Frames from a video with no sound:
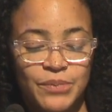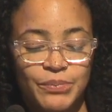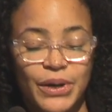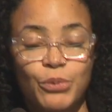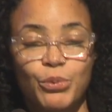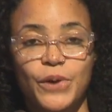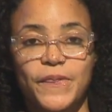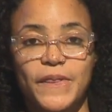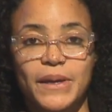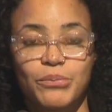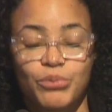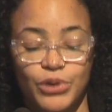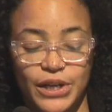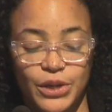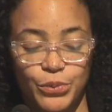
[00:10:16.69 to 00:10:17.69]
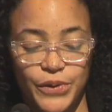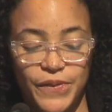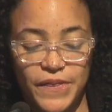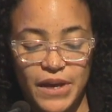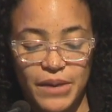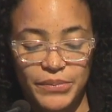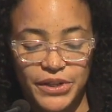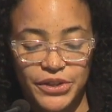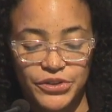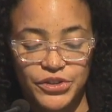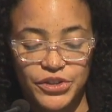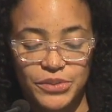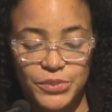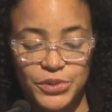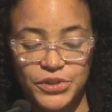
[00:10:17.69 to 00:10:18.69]
by what they bring with them
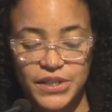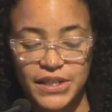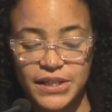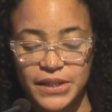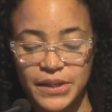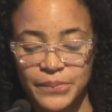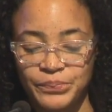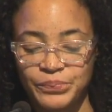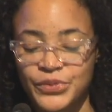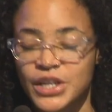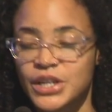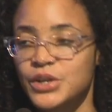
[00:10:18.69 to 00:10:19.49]
into the museum